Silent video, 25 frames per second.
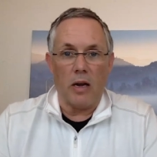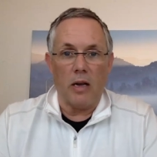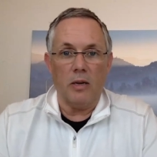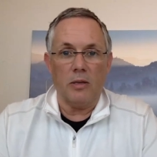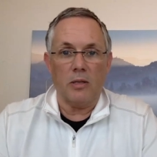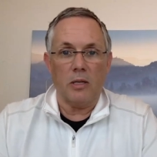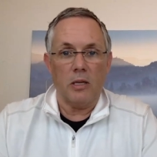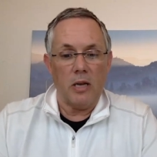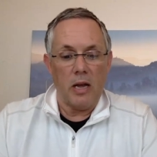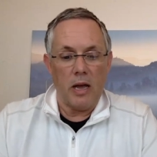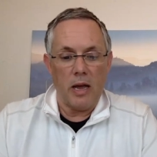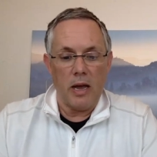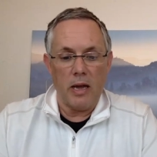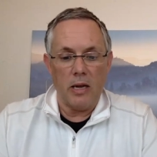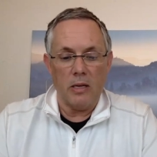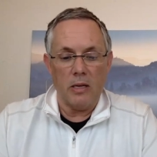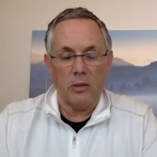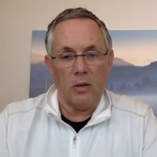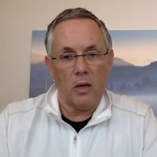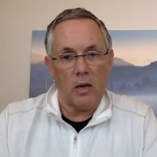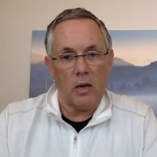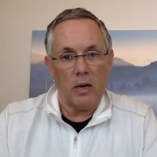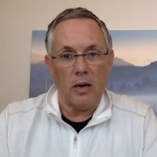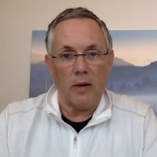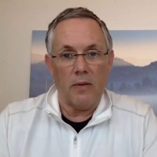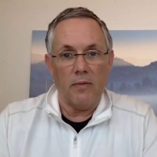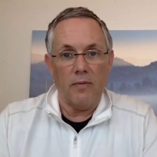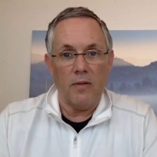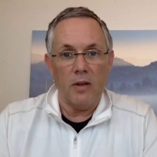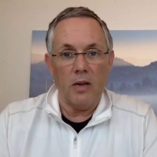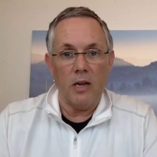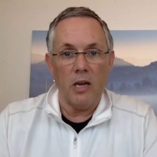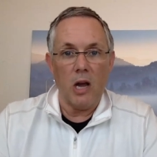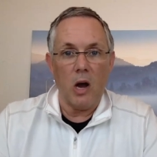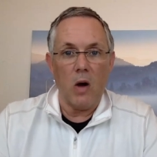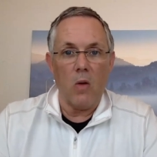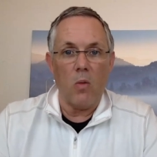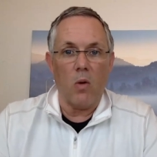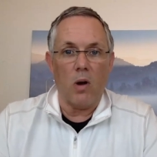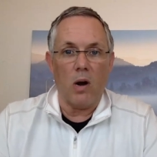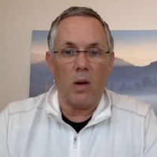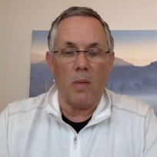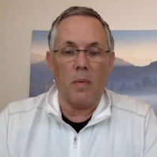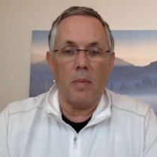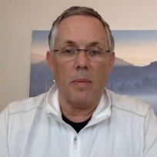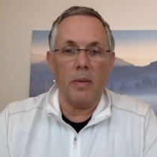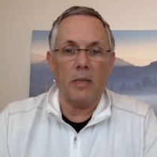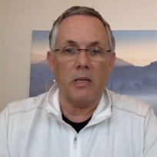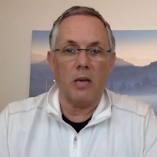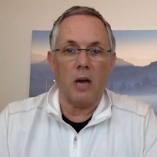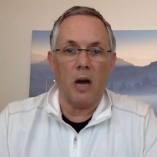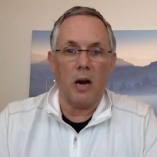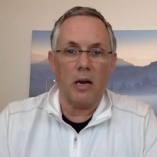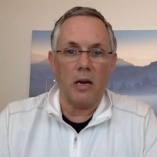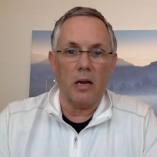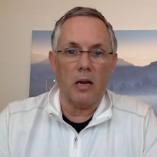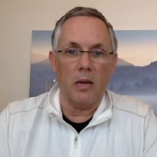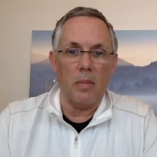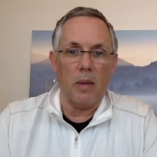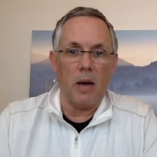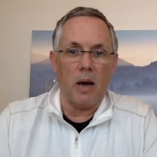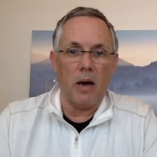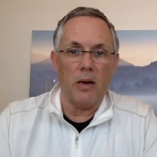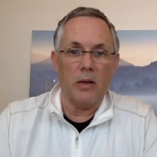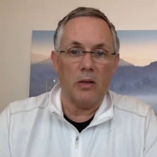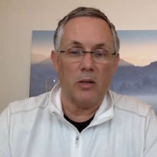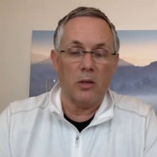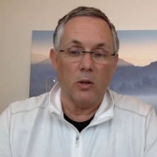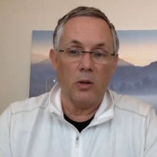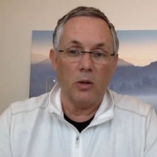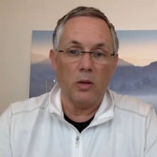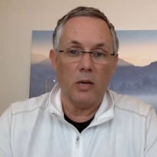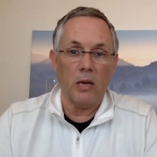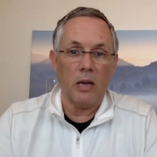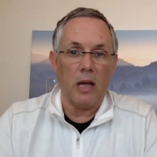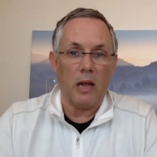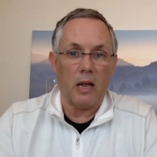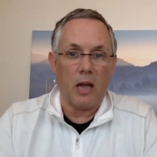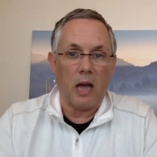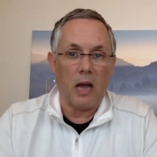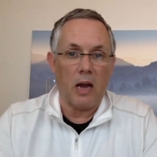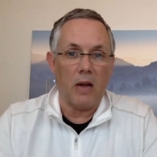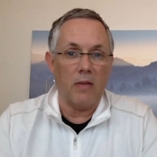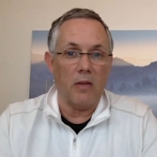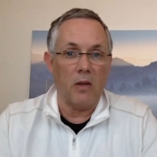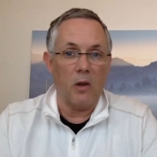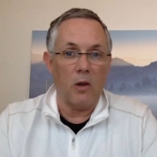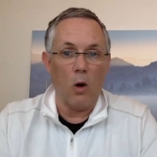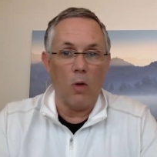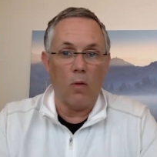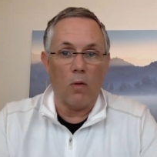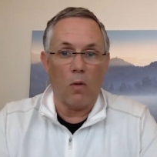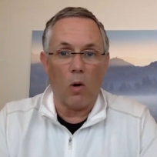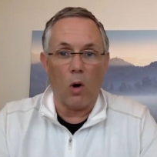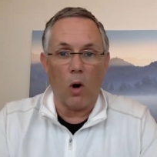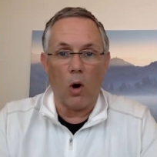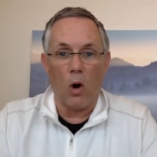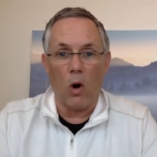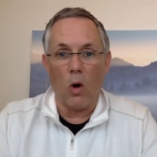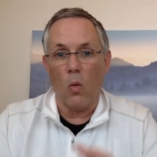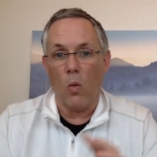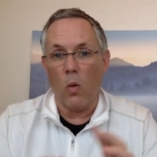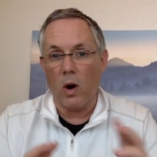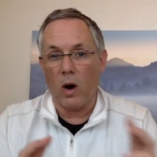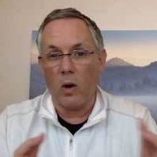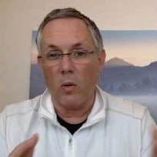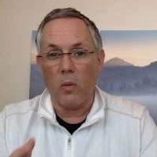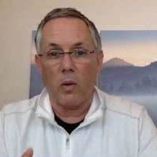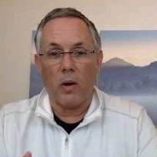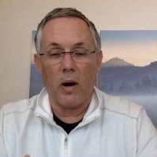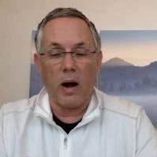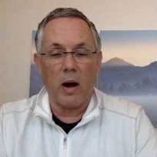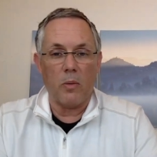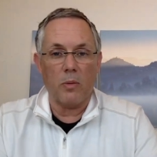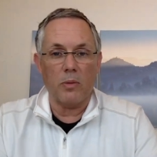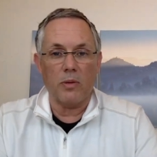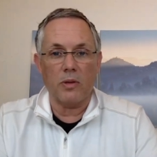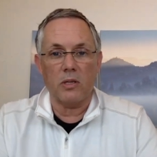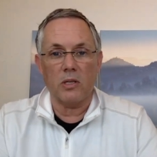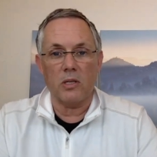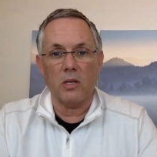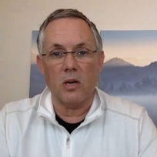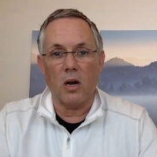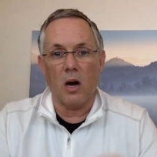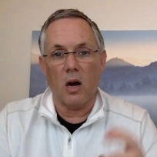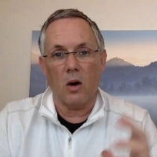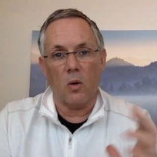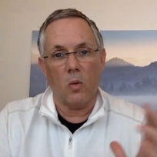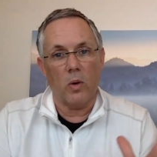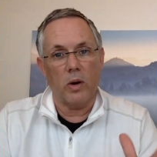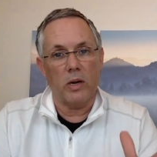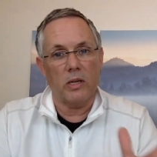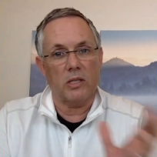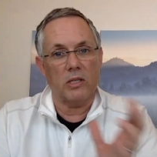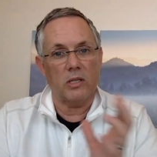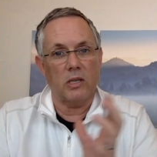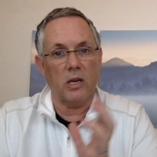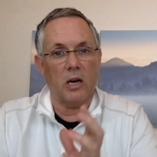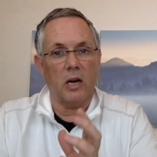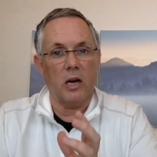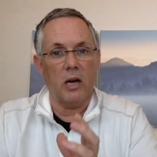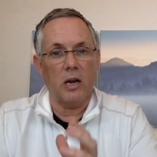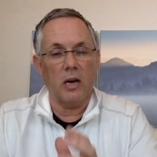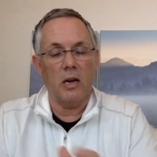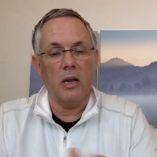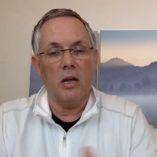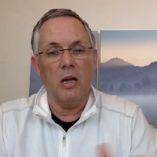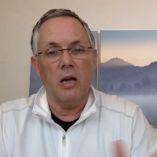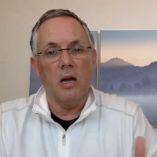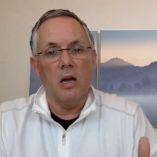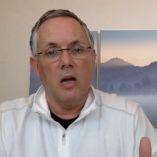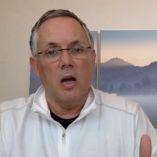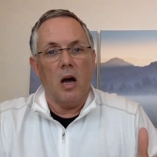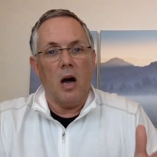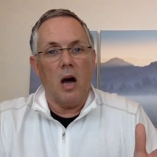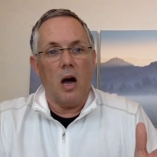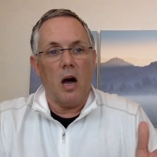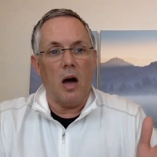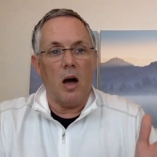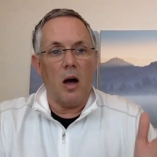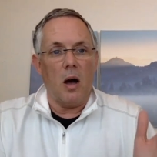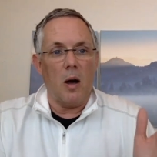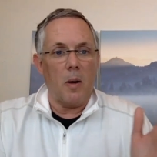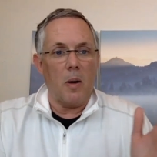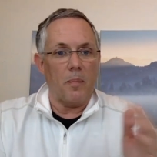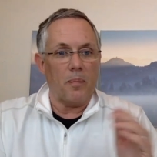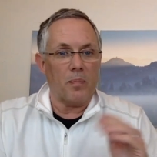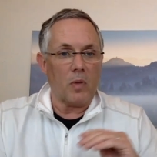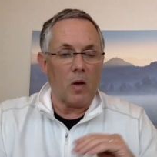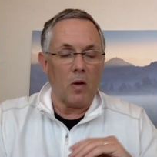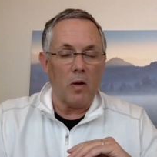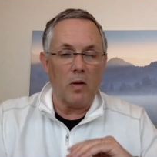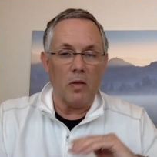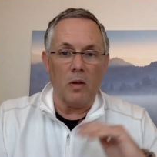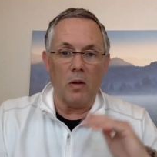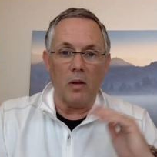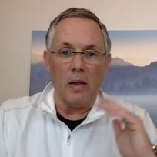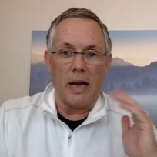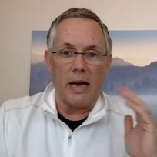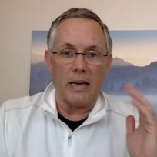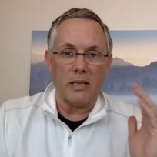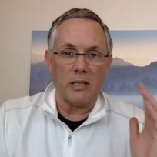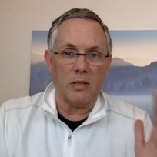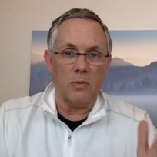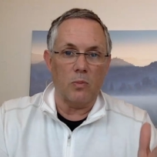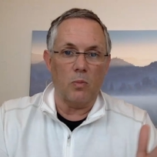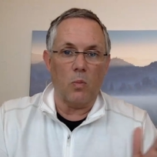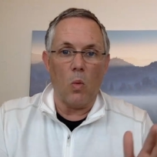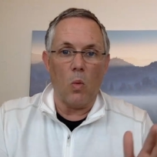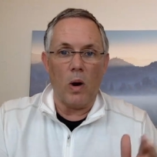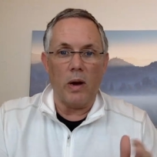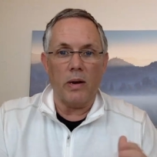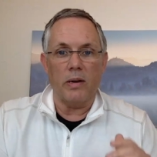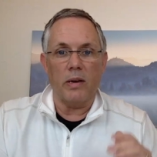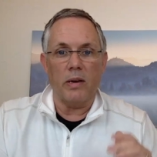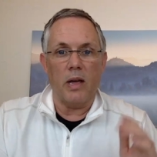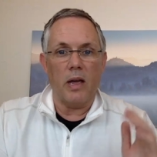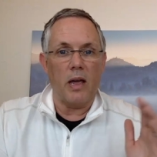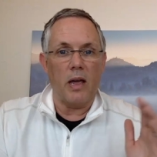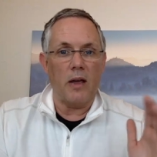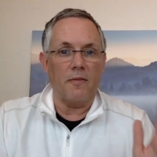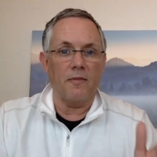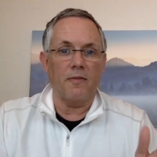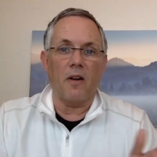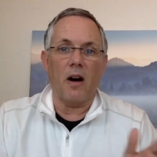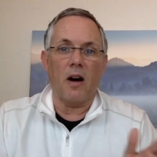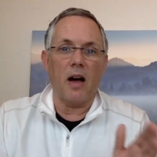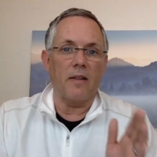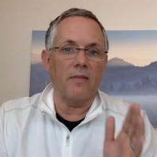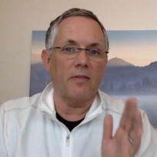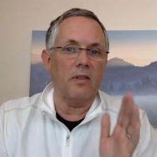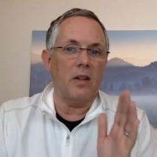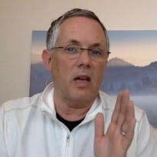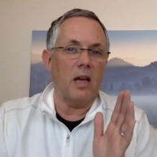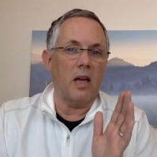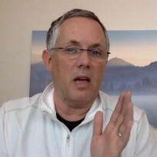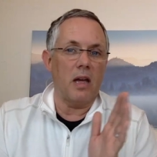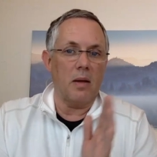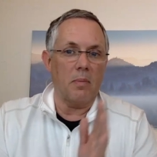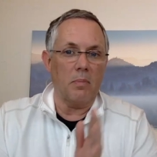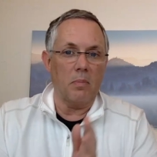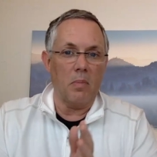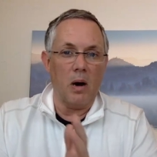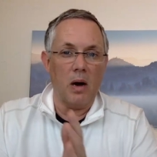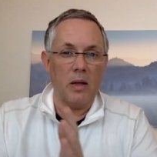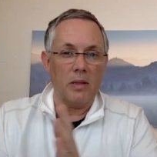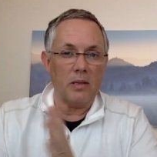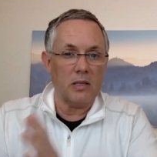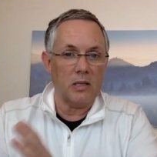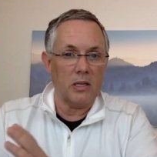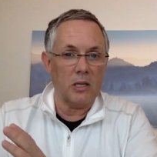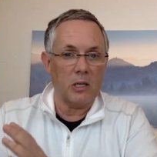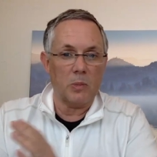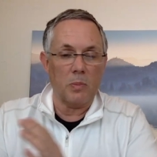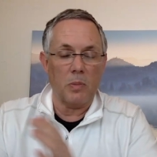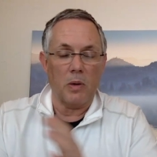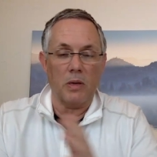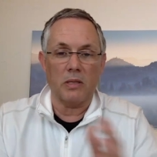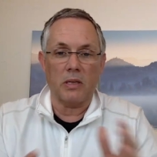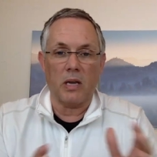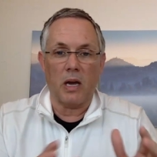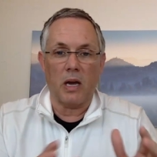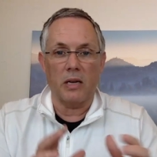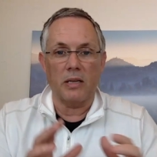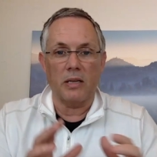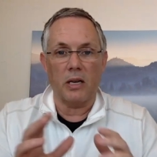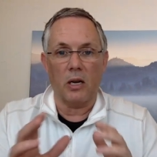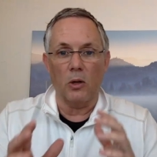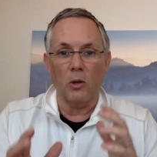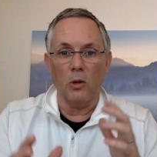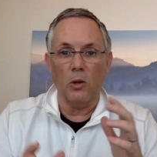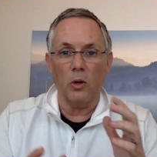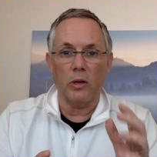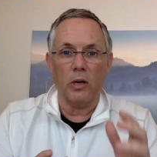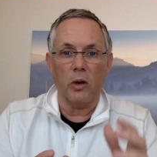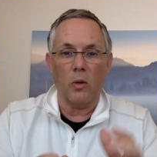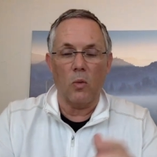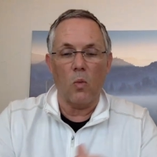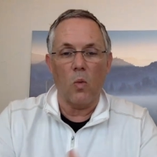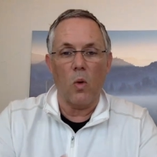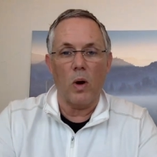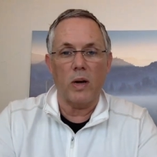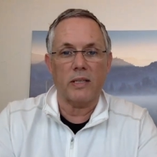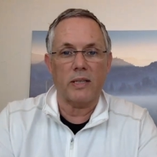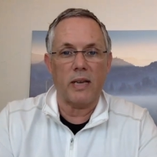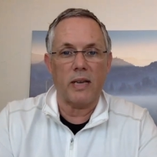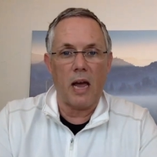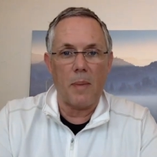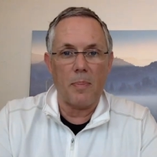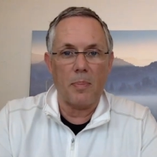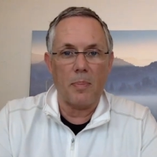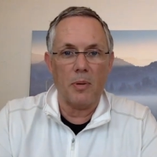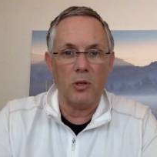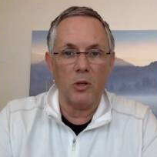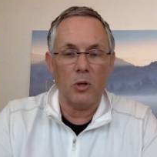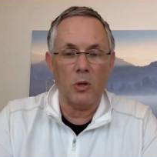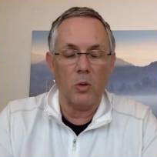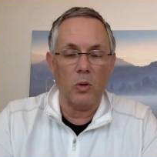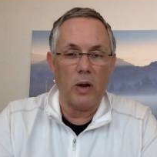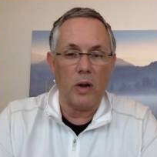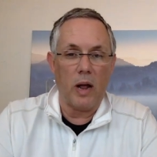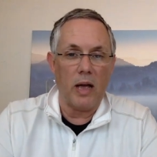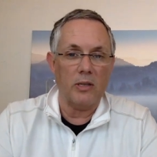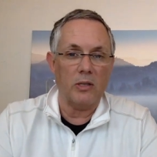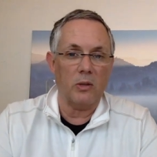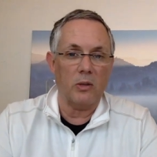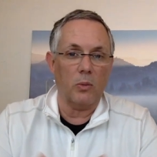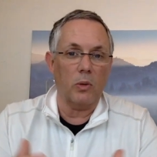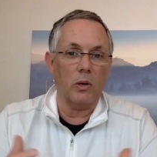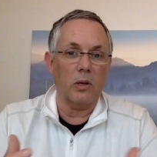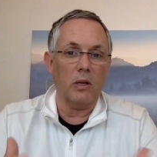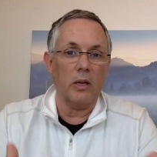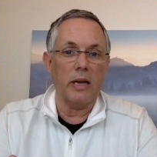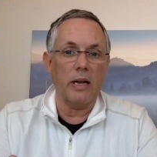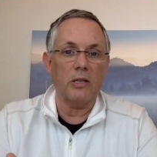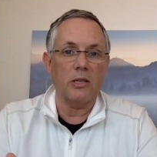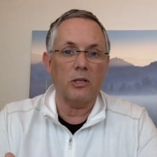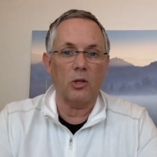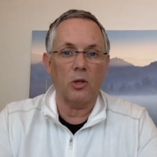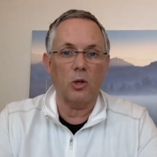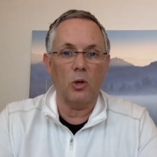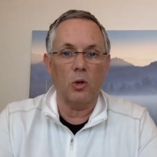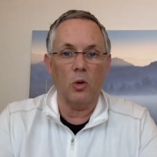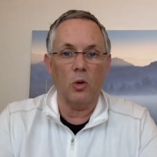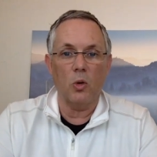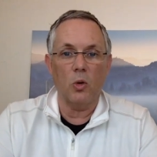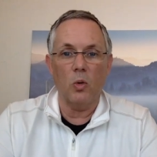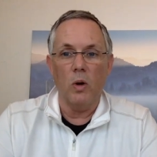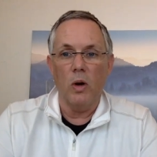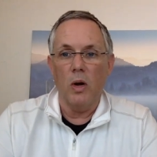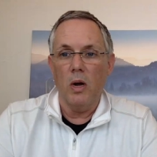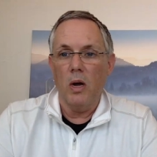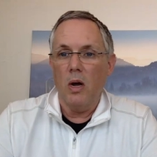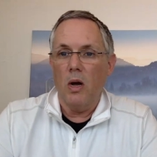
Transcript: In today's video, what I'm going to be talking about is looking at kind of the overall, where we're at with the stock, what it's done in the last 1 day, 5 day, month, 6 months, kind of take a look at what's happened to it as it relates to